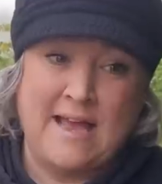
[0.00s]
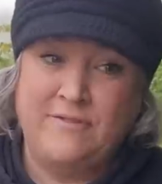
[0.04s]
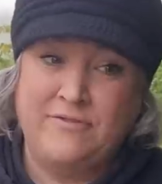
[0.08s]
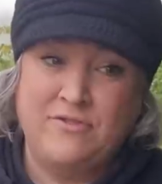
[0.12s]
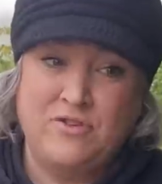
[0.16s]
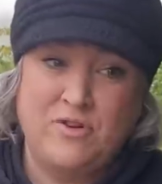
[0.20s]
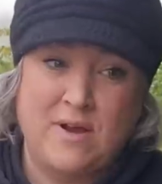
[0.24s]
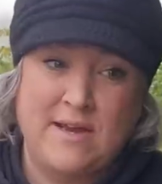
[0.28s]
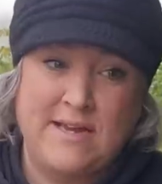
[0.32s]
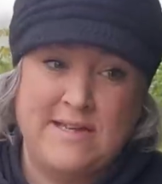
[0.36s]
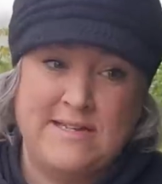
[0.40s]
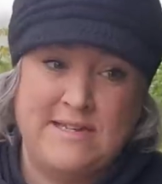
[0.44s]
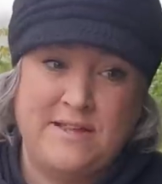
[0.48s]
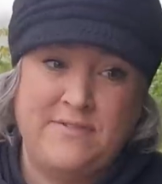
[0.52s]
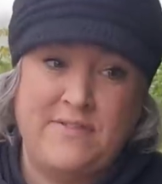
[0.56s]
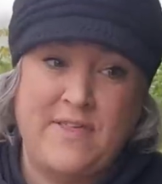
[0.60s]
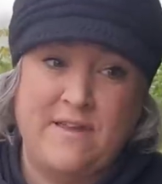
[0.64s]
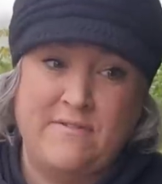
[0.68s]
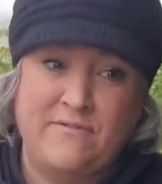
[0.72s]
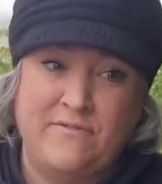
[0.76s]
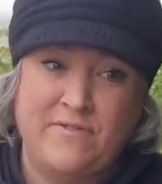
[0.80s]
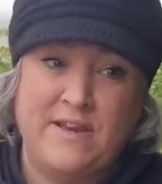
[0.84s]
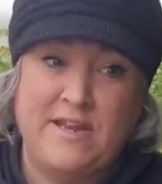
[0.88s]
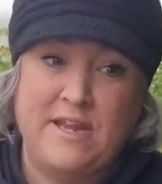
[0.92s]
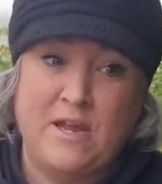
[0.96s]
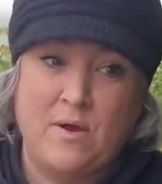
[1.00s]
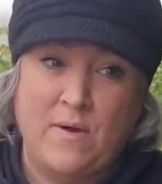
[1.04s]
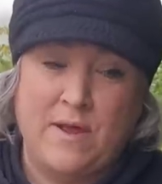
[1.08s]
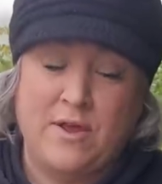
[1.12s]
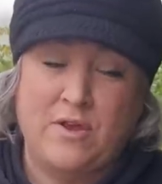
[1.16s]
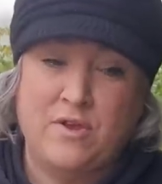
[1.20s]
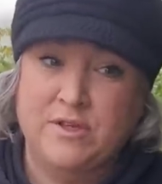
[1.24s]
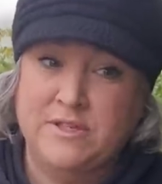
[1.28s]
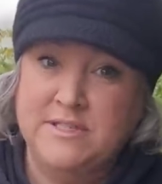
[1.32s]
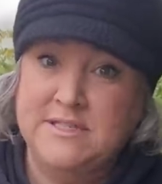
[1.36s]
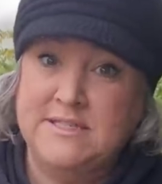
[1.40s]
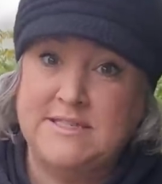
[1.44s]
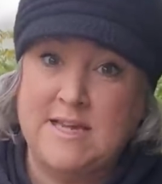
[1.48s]
After I did that video, I
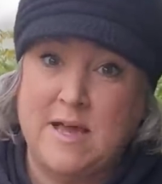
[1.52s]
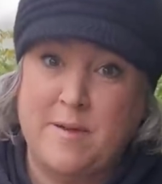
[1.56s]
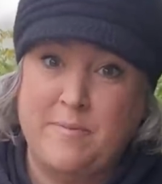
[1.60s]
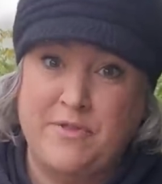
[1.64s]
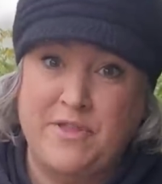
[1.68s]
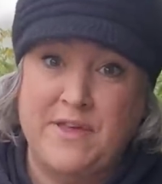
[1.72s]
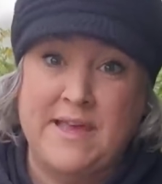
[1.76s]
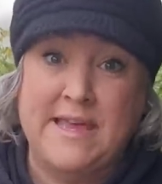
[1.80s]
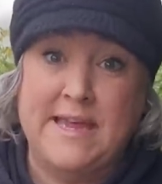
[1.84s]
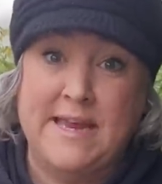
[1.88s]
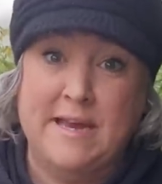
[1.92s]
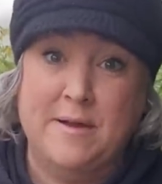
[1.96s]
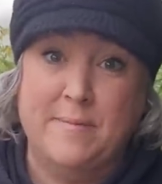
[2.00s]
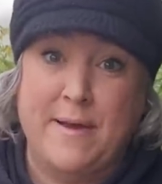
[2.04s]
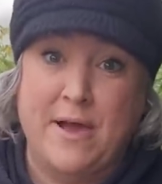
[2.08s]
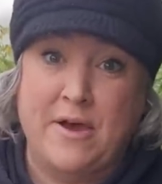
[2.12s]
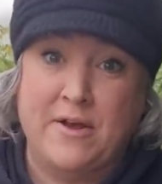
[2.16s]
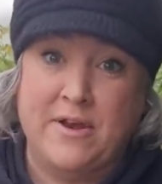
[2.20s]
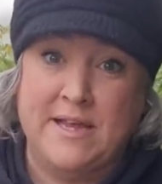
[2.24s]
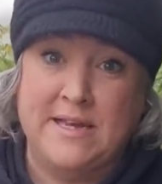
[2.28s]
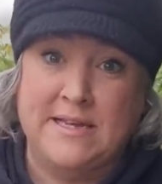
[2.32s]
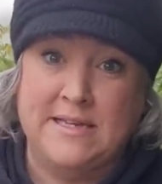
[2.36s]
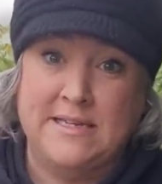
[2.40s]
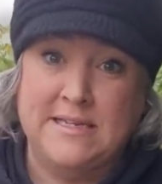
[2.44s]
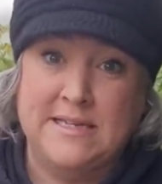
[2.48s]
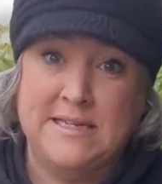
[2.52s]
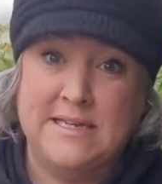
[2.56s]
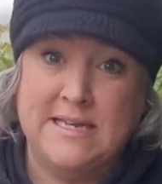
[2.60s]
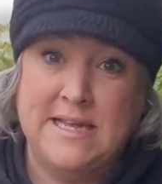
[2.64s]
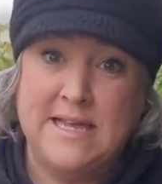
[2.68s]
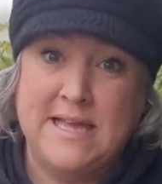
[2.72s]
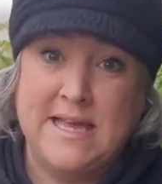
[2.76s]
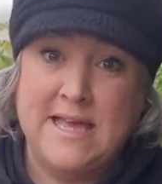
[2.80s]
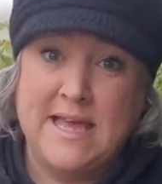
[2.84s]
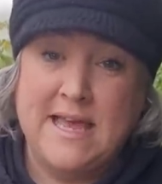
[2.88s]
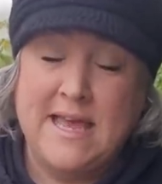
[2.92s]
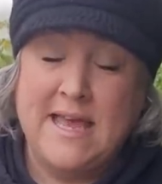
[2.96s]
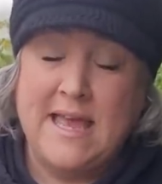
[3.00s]
couldn't stop thinking about it.
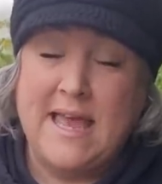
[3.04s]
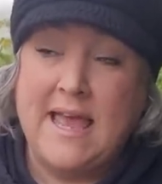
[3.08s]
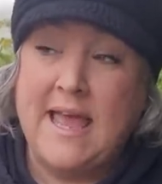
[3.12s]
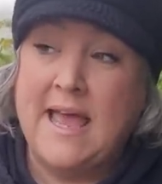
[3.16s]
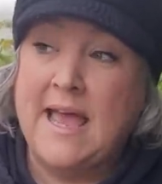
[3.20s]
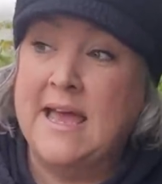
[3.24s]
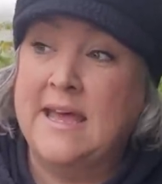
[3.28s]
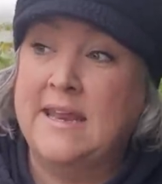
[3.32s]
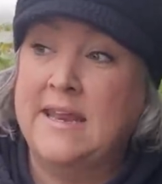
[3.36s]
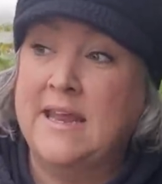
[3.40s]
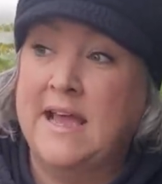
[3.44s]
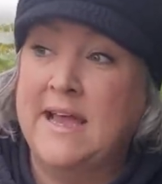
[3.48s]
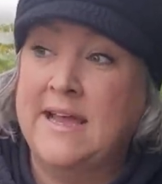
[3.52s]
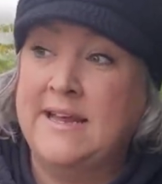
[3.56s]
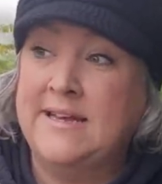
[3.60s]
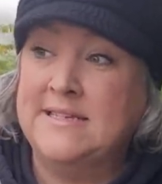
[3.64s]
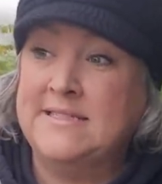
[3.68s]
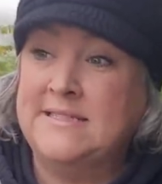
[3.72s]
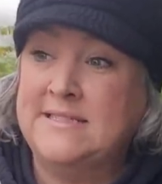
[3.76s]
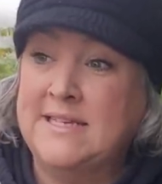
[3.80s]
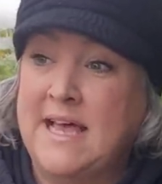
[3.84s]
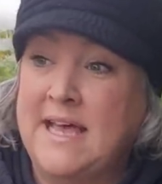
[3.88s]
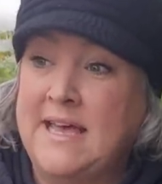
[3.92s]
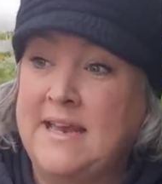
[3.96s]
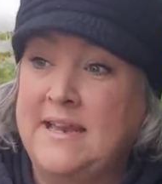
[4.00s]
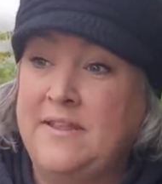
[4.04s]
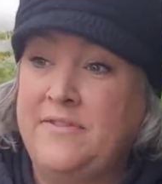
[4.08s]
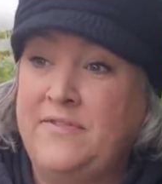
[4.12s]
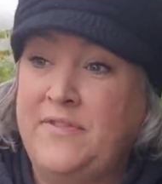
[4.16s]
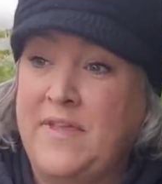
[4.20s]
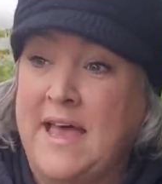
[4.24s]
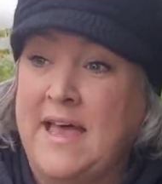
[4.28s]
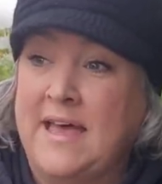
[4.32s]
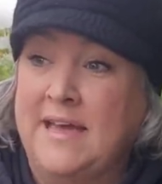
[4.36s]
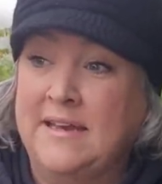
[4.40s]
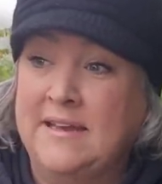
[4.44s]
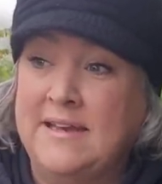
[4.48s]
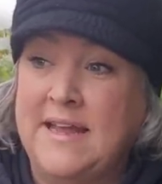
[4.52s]
And I decided
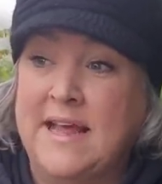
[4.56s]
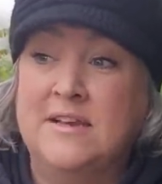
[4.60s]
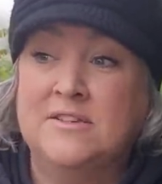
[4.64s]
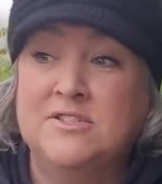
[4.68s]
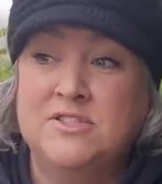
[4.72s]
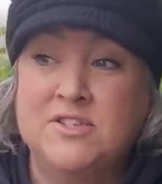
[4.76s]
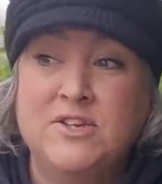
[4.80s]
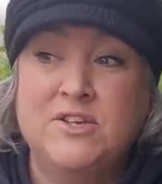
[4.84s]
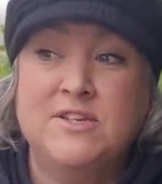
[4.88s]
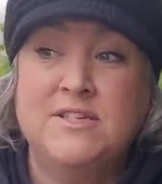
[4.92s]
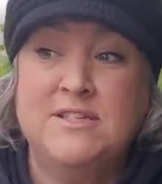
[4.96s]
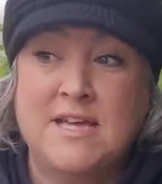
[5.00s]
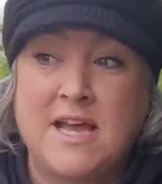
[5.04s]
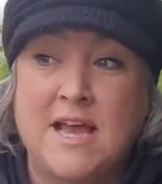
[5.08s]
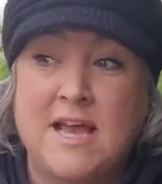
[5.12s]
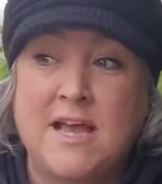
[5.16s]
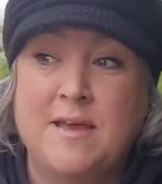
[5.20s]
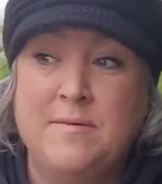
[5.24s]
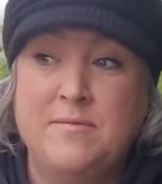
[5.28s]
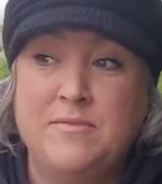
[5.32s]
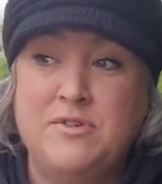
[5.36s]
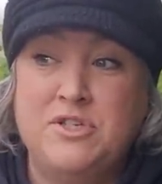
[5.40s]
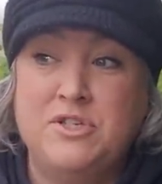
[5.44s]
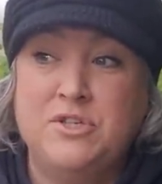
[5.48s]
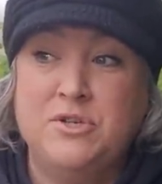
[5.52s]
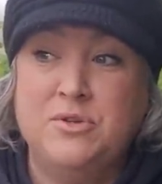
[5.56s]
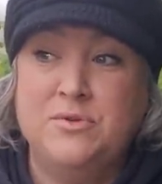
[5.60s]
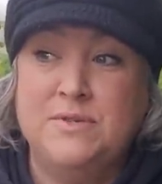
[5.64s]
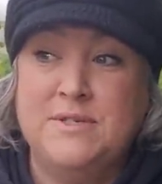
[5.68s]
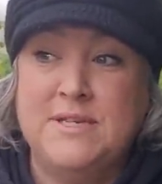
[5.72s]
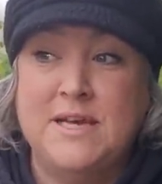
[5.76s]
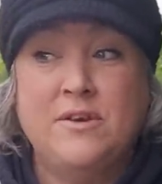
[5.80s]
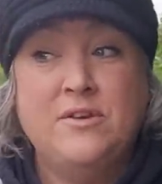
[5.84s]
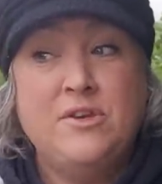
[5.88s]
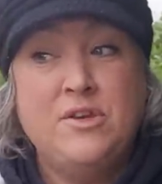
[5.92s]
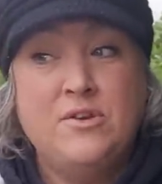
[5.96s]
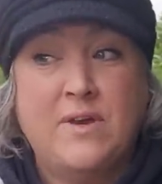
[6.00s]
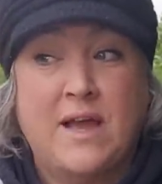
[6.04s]
that now's a good time to
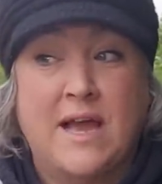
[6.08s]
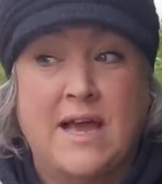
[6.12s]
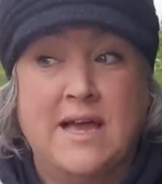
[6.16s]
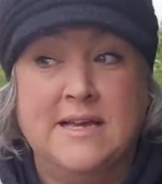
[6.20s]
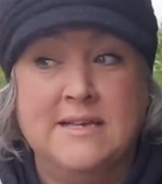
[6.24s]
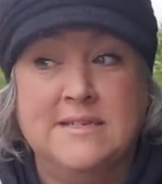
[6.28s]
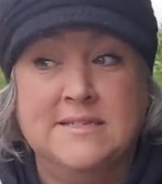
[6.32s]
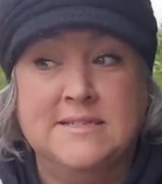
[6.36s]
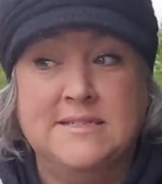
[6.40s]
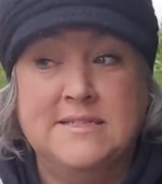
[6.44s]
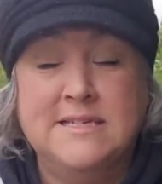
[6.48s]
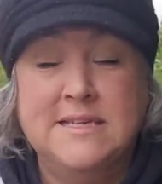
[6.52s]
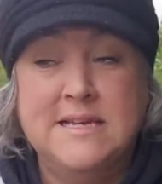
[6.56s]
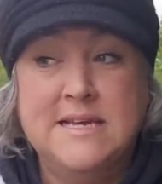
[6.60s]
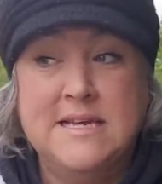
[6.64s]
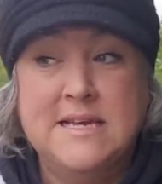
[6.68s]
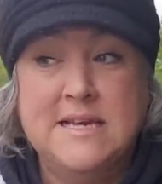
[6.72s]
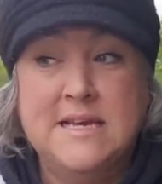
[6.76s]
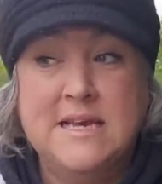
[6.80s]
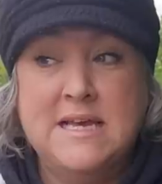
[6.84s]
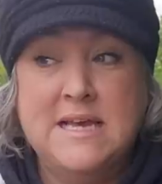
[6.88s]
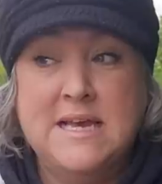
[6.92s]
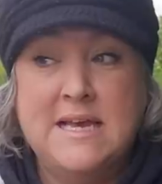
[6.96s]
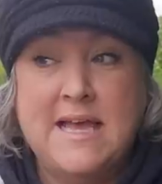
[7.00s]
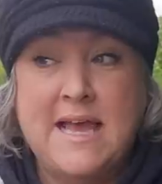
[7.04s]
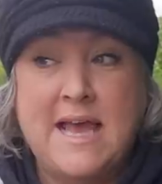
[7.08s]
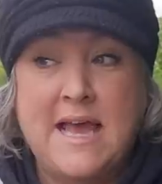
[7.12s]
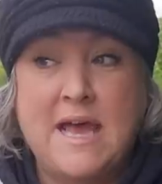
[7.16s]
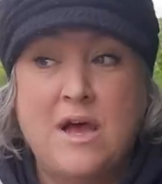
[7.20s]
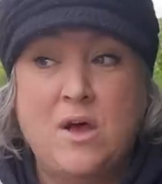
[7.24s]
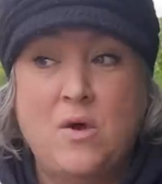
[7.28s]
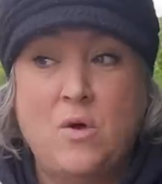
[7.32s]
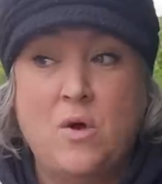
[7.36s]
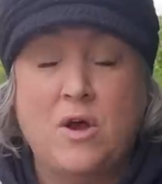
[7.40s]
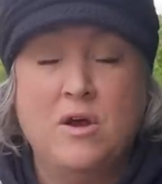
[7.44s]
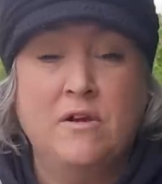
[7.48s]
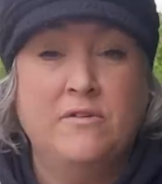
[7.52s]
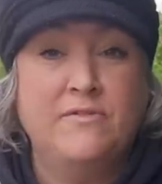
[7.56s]
tell you guys
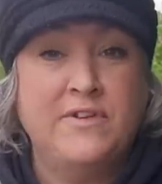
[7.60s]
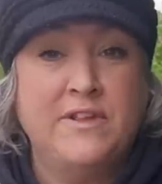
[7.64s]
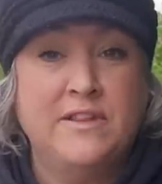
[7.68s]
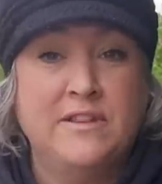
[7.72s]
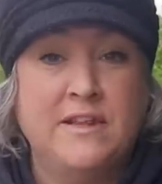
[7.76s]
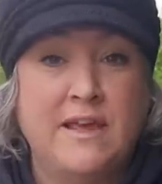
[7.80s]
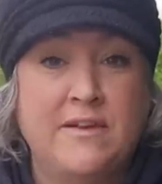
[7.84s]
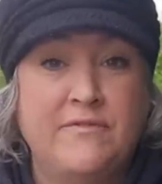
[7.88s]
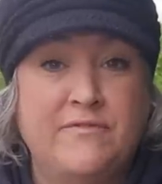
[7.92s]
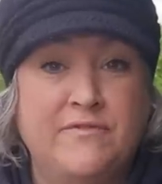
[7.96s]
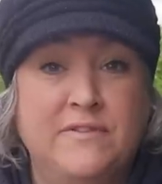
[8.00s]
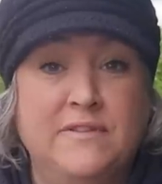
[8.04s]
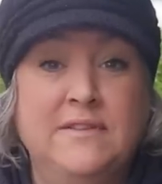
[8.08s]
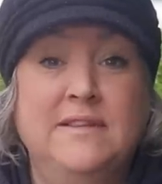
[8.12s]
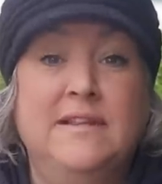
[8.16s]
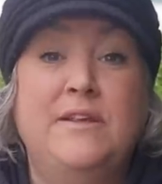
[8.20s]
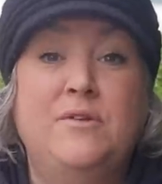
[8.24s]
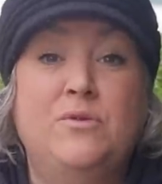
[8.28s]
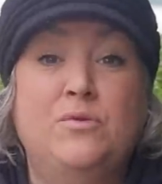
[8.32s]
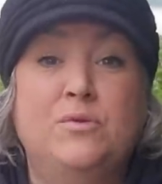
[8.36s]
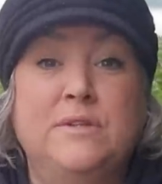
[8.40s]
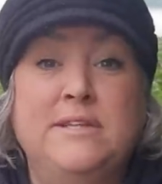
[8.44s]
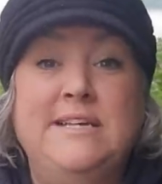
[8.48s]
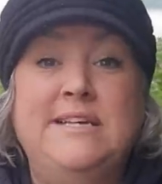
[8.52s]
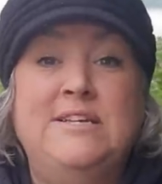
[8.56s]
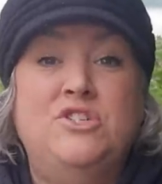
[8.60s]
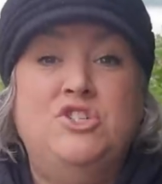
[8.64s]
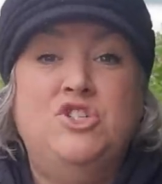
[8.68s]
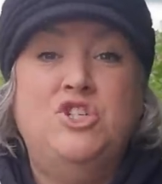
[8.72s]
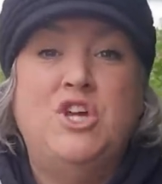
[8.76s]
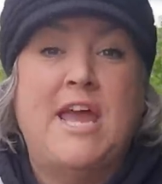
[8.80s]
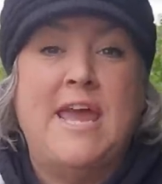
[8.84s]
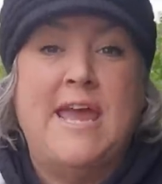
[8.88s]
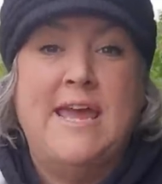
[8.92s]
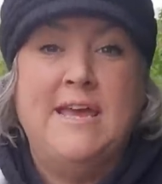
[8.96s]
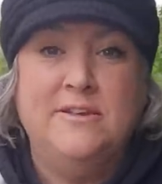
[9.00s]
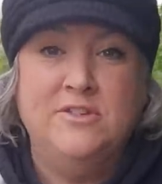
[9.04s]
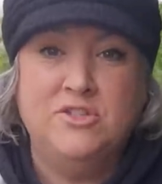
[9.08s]
how RV life literally
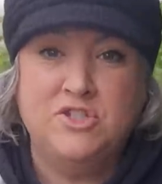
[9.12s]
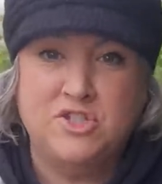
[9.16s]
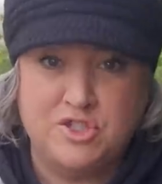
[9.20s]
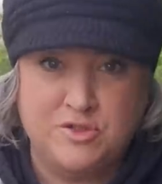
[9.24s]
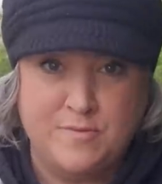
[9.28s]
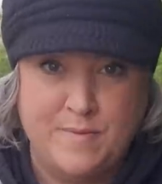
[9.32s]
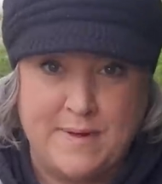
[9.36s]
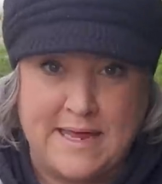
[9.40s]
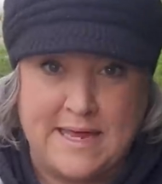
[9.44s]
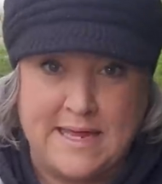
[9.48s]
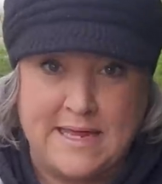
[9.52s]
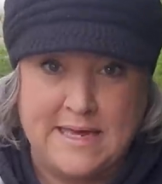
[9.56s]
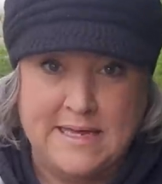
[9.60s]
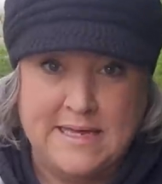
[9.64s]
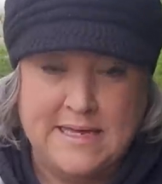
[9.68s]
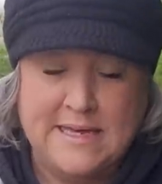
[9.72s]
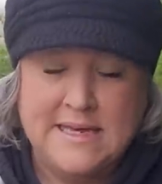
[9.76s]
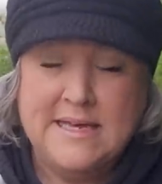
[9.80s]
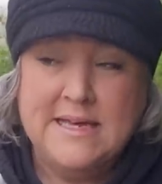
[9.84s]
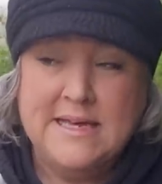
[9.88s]
changed me